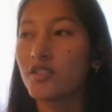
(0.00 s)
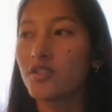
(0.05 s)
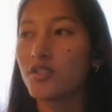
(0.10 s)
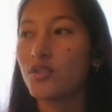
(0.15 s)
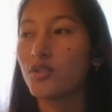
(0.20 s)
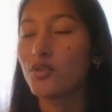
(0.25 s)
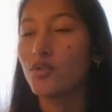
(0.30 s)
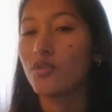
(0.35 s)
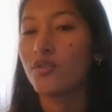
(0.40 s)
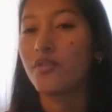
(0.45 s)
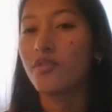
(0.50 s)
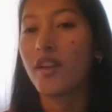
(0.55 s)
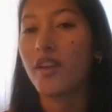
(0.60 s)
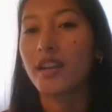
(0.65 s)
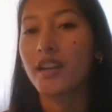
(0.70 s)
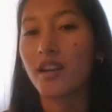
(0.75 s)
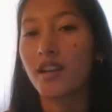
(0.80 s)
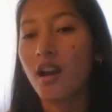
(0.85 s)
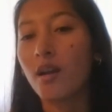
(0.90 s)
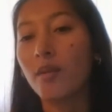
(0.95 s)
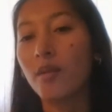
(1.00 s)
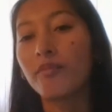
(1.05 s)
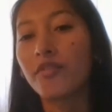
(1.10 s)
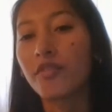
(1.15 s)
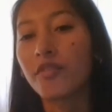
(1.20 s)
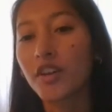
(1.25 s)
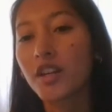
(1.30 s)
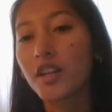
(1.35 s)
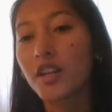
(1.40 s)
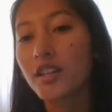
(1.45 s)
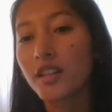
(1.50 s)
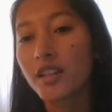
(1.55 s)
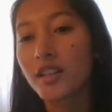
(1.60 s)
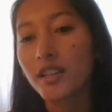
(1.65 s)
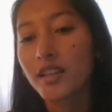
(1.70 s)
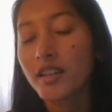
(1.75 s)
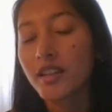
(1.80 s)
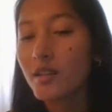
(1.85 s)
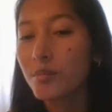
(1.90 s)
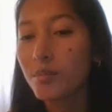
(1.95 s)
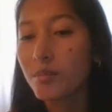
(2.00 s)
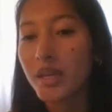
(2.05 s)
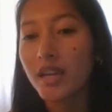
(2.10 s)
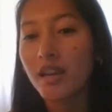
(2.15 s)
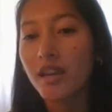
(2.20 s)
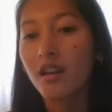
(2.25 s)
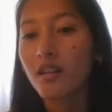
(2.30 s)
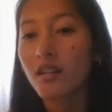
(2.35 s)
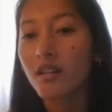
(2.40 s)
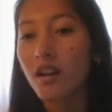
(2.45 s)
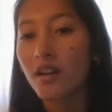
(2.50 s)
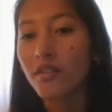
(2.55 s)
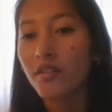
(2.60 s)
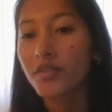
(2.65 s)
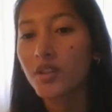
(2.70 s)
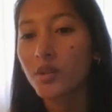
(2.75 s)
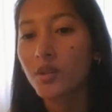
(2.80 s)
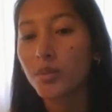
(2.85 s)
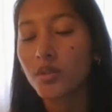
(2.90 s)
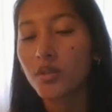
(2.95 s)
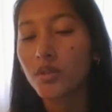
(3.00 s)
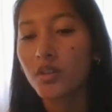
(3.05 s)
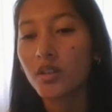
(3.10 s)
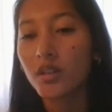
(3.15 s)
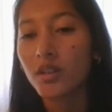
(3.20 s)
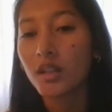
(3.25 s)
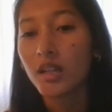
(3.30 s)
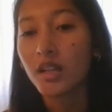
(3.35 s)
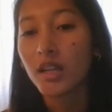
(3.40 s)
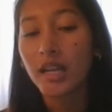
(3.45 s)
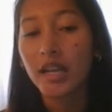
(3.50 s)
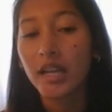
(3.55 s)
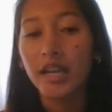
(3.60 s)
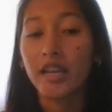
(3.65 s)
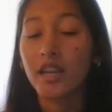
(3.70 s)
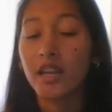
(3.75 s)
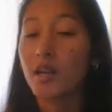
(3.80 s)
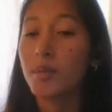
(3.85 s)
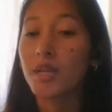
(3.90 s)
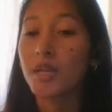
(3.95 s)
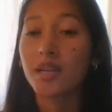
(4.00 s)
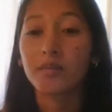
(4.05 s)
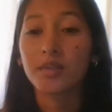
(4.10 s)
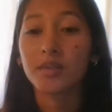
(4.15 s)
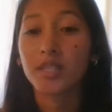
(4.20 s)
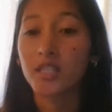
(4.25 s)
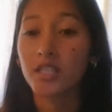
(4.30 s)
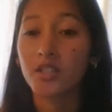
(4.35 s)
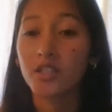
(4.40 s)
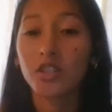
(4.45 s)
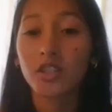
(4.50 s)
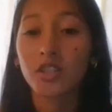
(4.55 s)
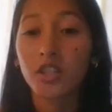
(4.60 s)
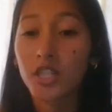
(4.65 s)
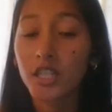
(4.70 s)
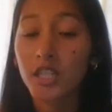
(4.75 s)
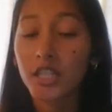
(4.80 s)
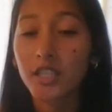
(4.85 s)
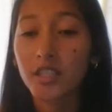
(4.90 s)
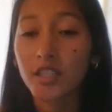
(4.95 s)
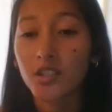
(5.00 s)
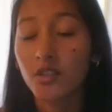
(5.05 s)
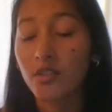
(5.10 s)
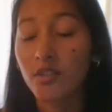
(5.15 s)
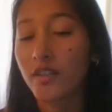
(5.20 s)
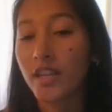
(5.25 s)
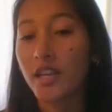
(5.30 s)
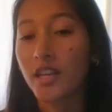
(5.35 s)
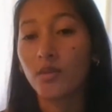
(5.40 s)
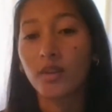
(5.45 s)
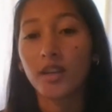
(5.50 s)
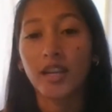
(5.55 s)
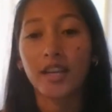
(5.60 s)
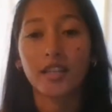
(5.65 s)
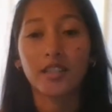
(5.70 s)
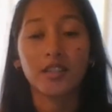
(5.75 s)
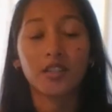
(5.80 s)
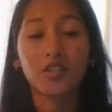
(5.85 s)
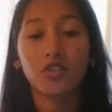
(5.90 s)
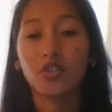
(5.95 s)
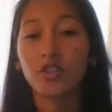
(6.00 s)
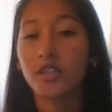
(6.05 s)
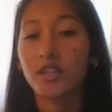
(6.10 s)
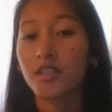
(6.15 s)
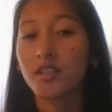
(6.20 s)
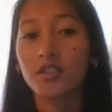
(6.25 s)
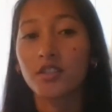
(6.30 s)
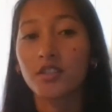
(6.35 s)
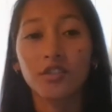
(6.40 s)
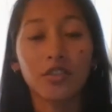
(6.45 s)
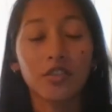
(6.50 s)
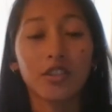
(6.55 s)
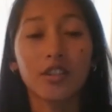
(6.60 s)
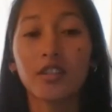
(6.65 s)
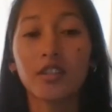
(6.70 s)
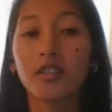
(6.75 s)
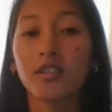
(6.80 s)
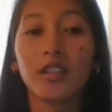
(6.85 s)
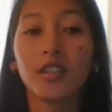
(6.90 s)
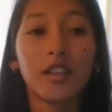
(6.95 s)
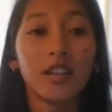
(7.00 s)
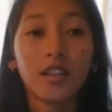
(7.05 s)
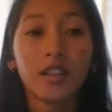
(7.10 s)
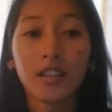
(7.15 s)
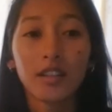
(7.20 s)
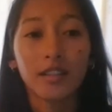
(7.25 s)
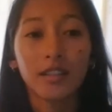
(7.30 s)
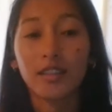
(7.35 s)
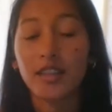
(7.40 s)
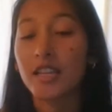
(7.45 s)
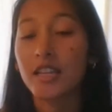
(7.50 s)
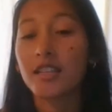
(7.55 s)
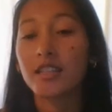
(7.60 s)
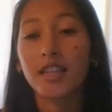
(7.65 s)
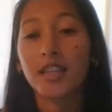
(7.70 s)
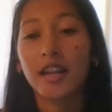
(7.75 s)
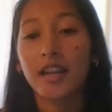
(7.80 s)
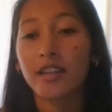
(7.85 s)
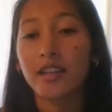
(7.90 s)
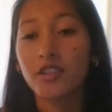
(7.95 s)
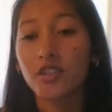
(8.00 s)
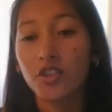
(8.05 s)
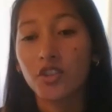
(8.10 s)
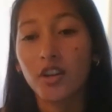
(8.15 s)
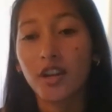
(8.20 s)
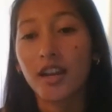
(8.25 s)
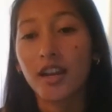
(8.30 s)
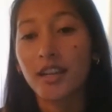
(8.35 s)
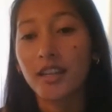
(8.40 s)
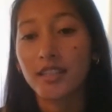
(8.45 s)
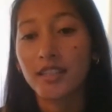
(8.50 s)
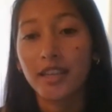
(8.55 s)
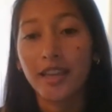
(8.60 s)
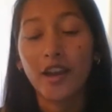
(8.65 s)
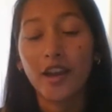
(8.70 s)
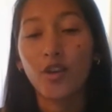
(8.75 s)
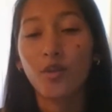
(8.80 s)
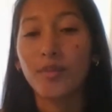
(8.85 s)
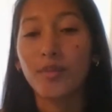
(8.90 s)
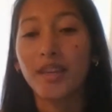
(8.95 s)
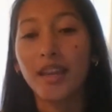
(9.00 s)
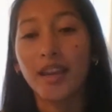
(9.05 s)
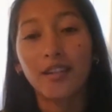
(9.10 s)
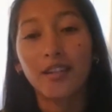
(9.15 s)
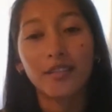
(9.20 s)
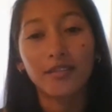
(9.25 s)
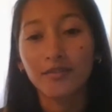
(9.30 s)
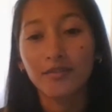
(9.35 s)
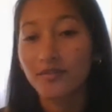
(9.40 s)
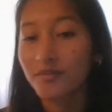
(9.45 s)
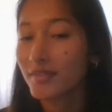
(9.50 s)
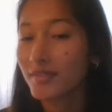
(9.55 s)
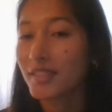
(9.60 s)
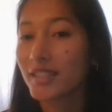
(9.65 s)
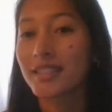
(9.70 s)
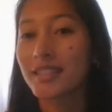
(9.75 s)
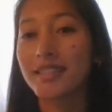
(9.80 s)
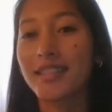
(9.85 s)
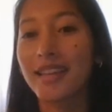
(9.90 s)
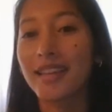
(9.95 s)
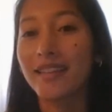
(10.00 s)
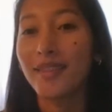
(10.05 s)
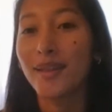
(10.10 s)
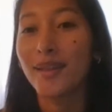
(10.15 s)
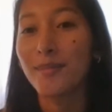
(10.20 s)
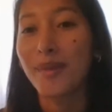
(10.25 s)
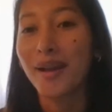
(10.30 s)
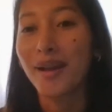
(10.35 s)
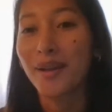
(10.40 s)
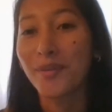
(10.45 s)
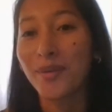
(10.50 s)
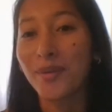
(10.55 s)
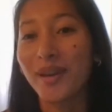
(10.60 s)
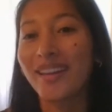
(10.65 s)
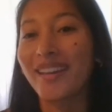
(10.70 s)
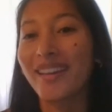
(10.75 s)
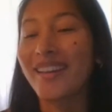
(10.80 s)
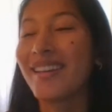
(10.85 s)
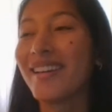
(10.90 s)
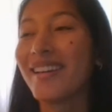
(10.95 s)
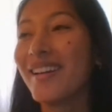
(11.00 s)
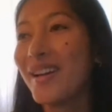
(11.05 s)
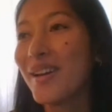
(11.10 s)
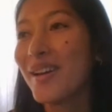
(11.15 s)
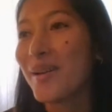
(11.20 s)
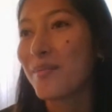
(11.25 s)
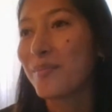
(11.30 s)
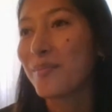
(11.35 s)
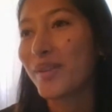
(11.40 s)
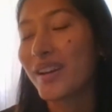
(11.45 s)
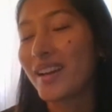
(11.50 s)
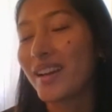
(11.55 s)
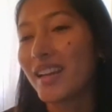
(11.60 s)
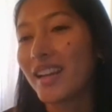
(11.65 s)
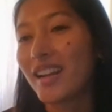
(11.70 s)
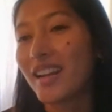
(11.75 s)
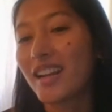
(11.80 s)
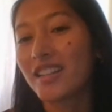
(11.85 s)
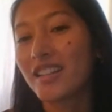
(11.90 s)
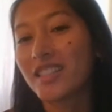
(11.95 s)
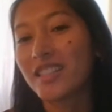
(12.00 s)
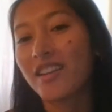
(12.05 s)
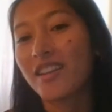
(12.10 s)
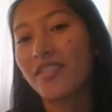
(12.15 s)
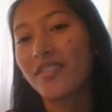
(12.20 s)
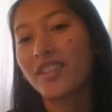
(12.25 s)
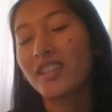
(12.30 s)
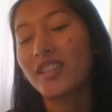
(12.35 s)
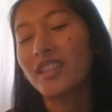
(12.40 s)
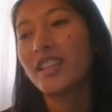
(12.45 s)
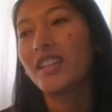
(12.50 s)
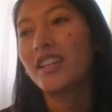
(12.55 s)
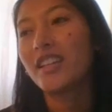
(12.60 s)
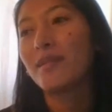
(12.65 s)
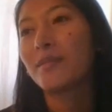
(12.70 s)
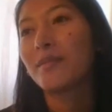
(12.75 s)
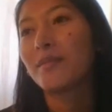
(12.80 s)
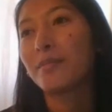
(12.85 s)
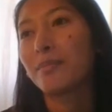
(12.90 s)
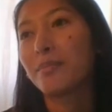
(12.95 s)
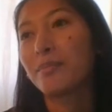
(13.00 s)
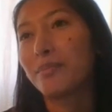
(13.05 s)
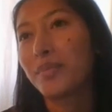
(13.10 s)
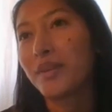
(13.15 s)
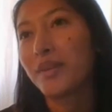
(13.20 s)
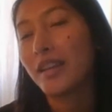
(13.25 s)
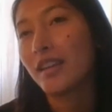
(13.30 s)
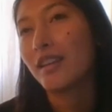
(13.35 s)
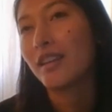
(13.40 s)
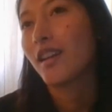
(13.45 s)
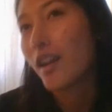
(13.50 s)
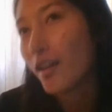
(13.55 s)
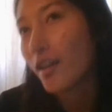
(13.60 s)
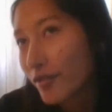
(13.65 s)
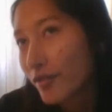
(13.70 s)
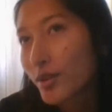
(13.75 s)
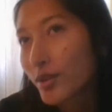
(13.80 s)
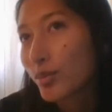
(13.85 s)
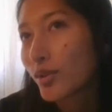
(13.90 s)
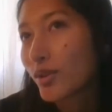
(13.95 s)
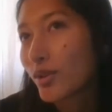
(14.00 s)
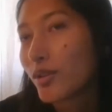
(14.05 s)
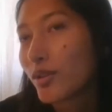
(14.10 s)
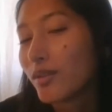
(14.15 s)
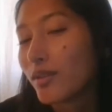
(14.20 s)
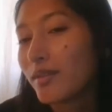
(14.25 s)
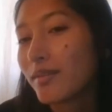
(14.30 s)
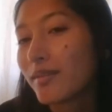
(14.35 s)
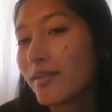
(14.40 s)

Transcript: to find comfort in being uncomfortable. And I mean, I'm still learning. So if anyone has tricks or things that I can try to help me out, send them my way. But definitely being comfortable,